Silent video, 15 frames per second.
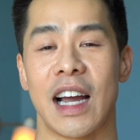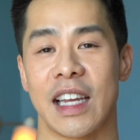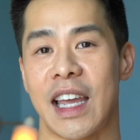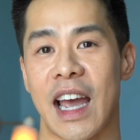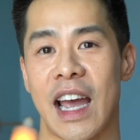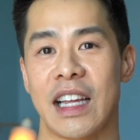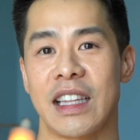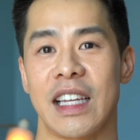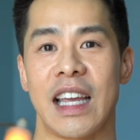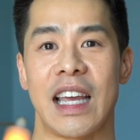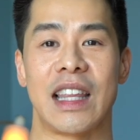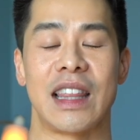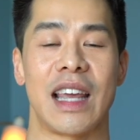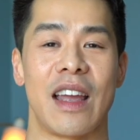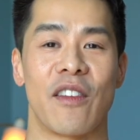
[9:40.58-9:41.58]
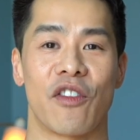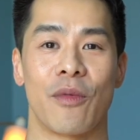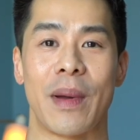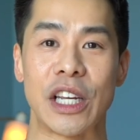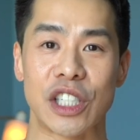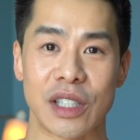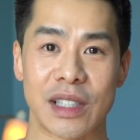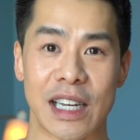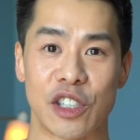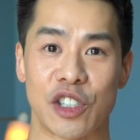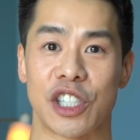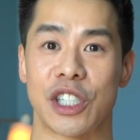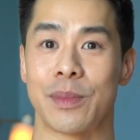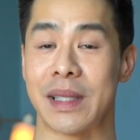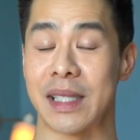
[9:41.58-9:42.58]
Again, in the information that you
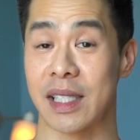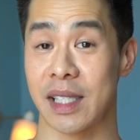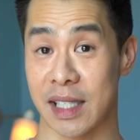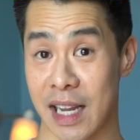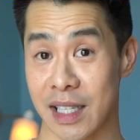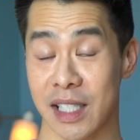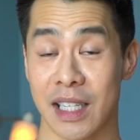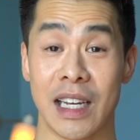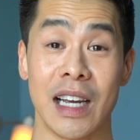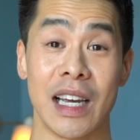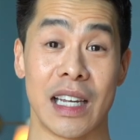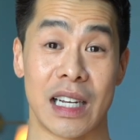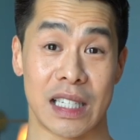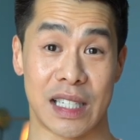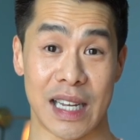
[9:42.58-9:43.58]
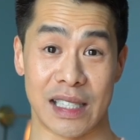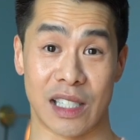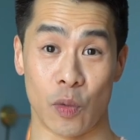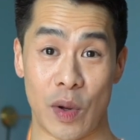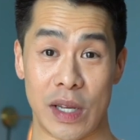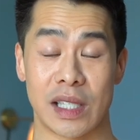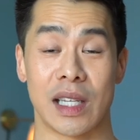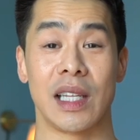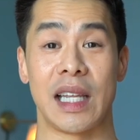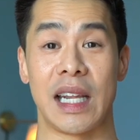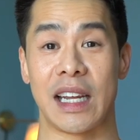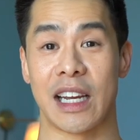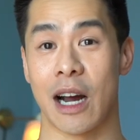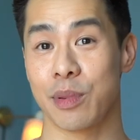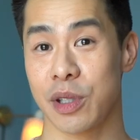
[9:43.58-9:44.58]
should have been sent in the days and weeks
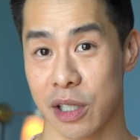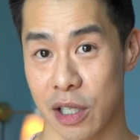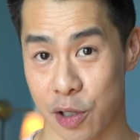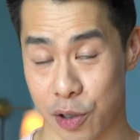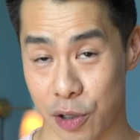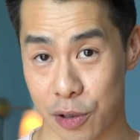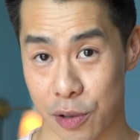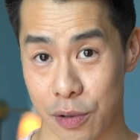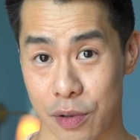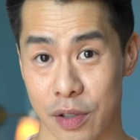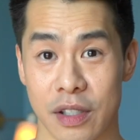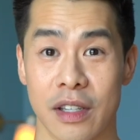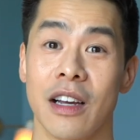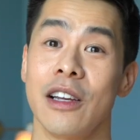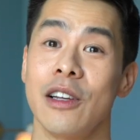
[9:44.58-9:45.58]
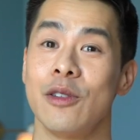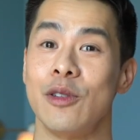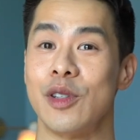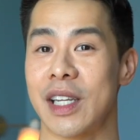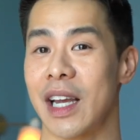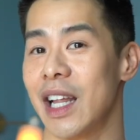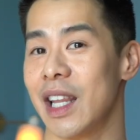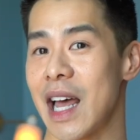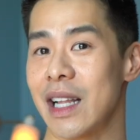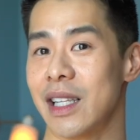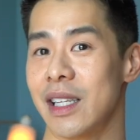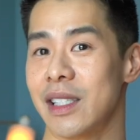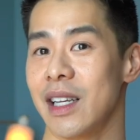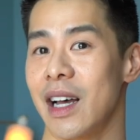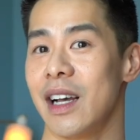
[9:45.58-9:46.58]
leading up to the cruise, using
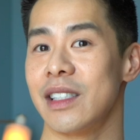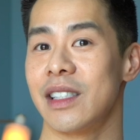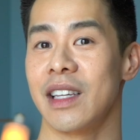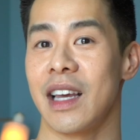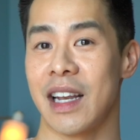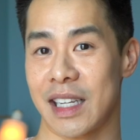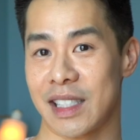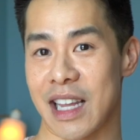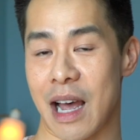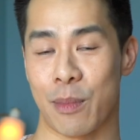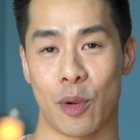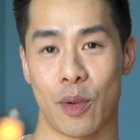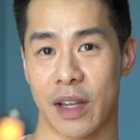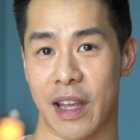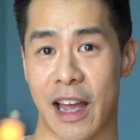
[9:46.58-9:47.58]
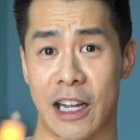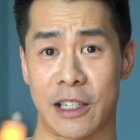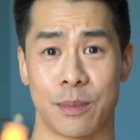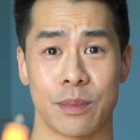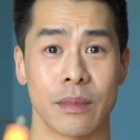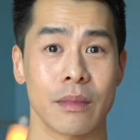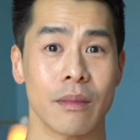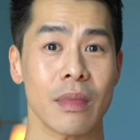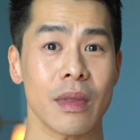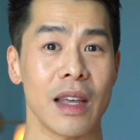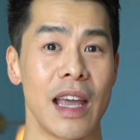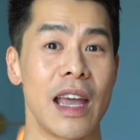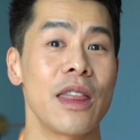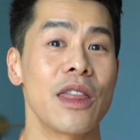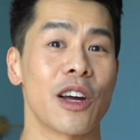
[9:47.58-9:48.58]
Atlantis as an example again,
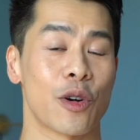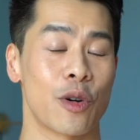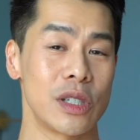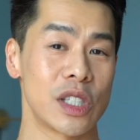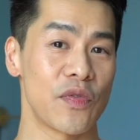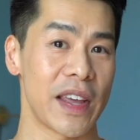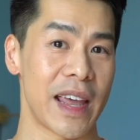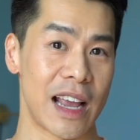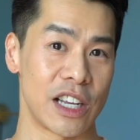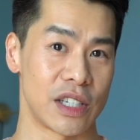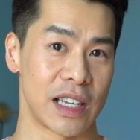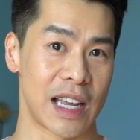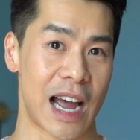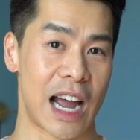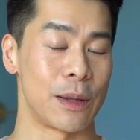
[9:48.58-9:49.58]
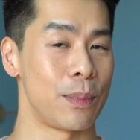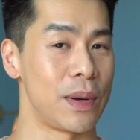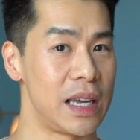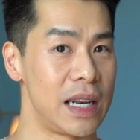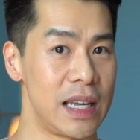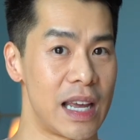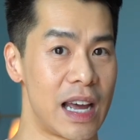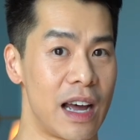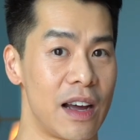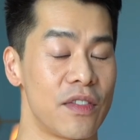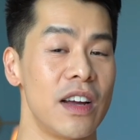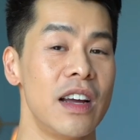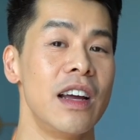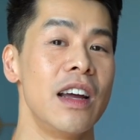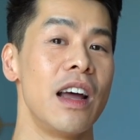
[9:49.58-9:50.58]
in the cruisification guide
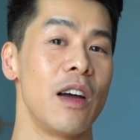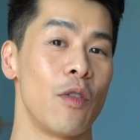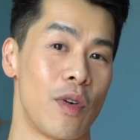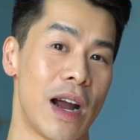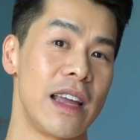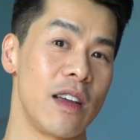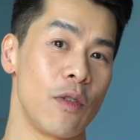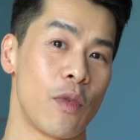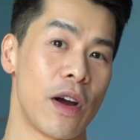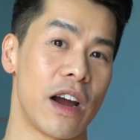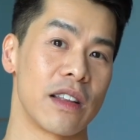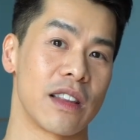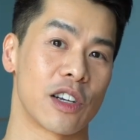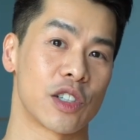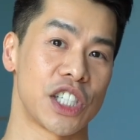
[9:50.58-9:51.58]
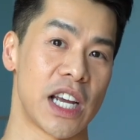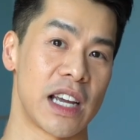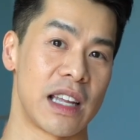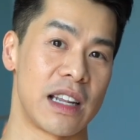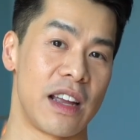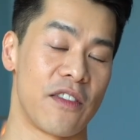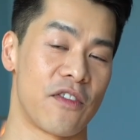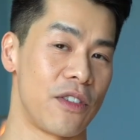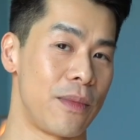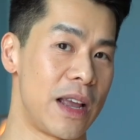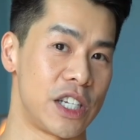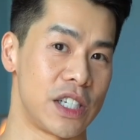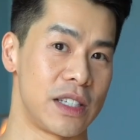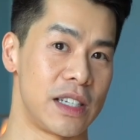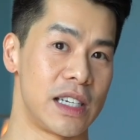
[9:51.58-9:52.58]
PDF, right where the check-in
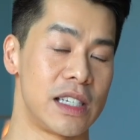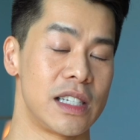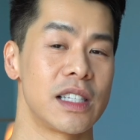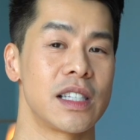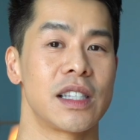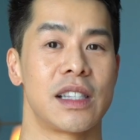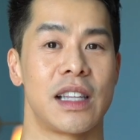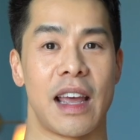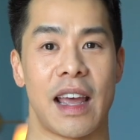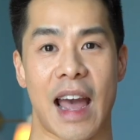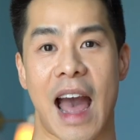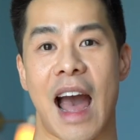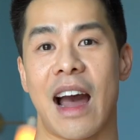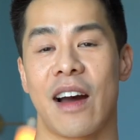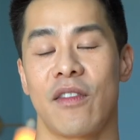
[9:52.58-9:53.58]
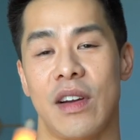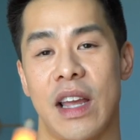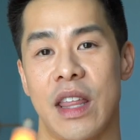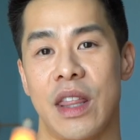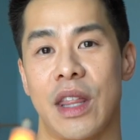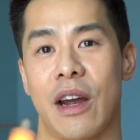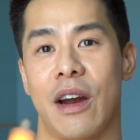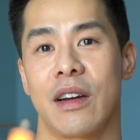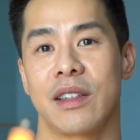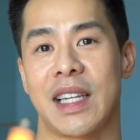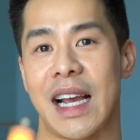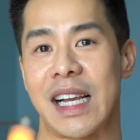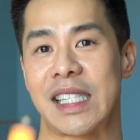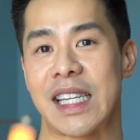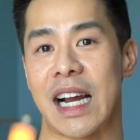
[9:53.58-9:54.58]
information is, they have in there
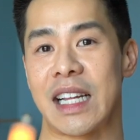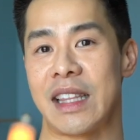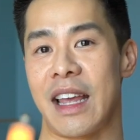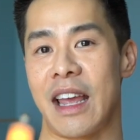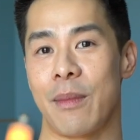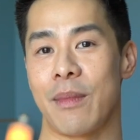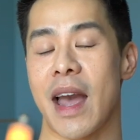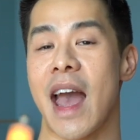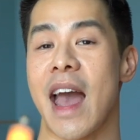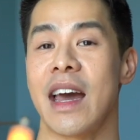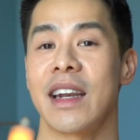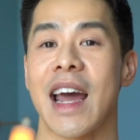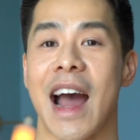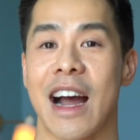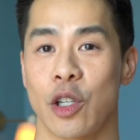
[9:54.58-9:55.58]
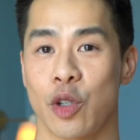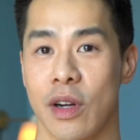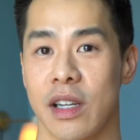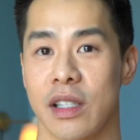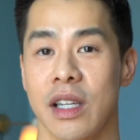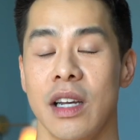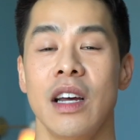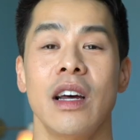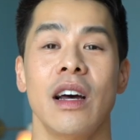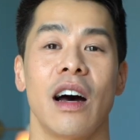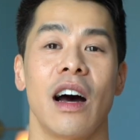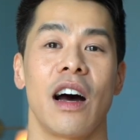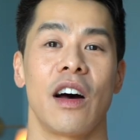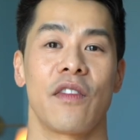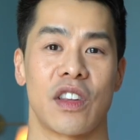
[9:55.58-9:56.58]
the exact name and address
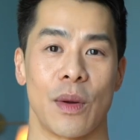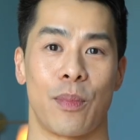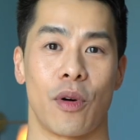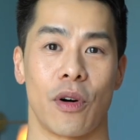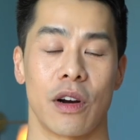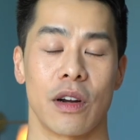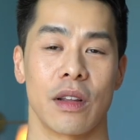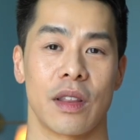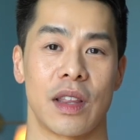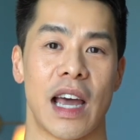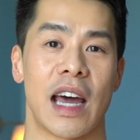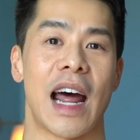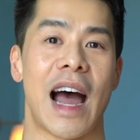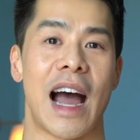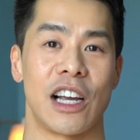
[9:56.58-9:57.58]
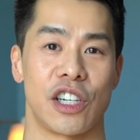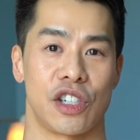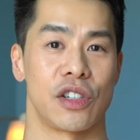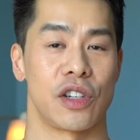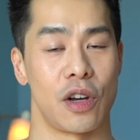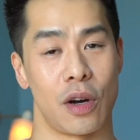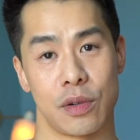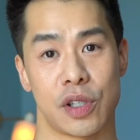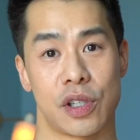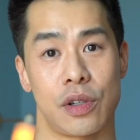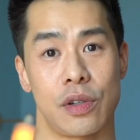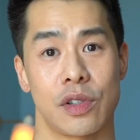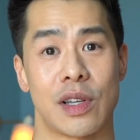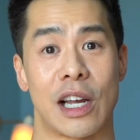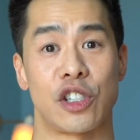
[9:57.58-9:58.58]
of the port that I should go
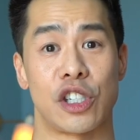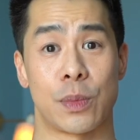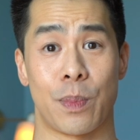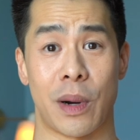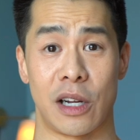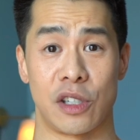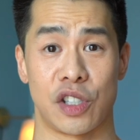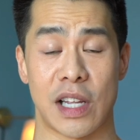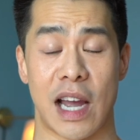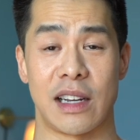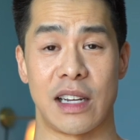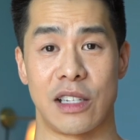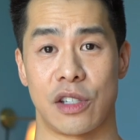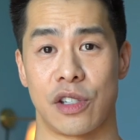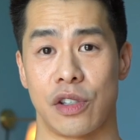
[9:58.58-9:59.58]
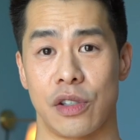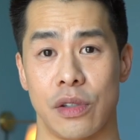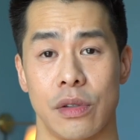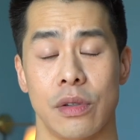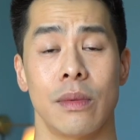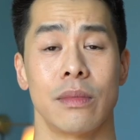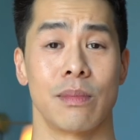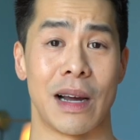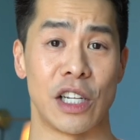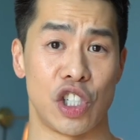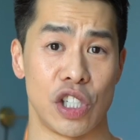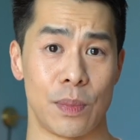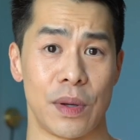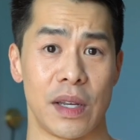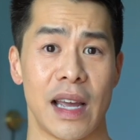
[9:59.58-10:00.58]
to. So I just punch that into my
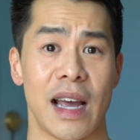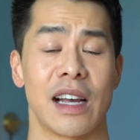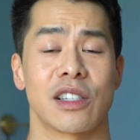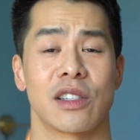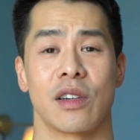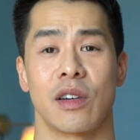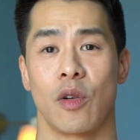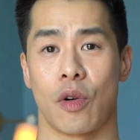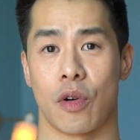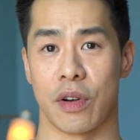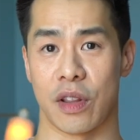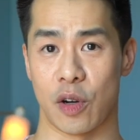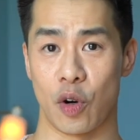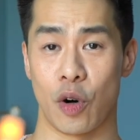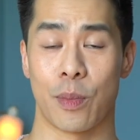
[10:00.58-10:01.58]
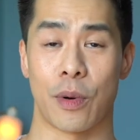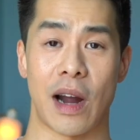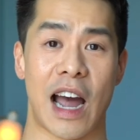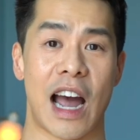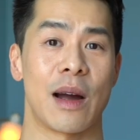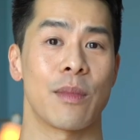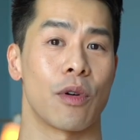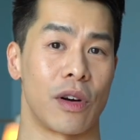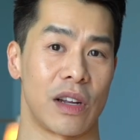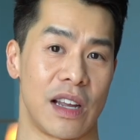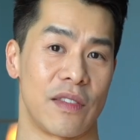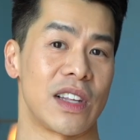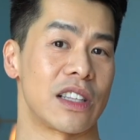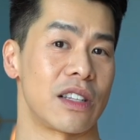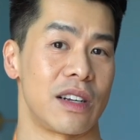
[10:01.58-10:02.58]
GPS or the Uber app or
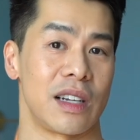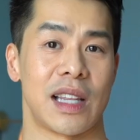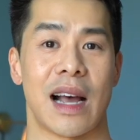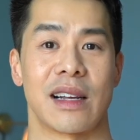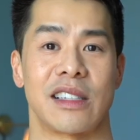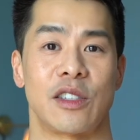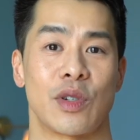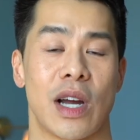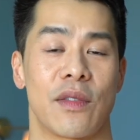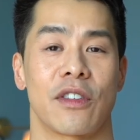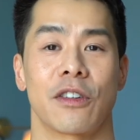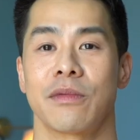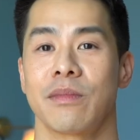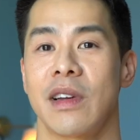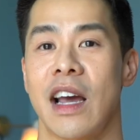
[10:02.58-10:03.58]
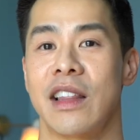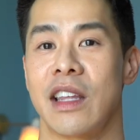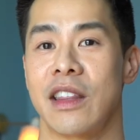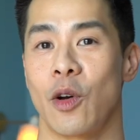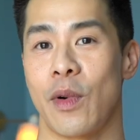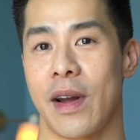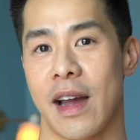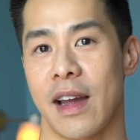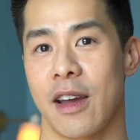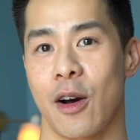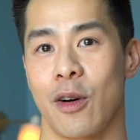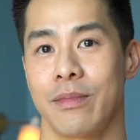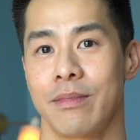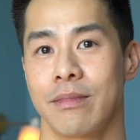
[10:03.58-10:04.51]
give that to the taxi driver, and then away I go.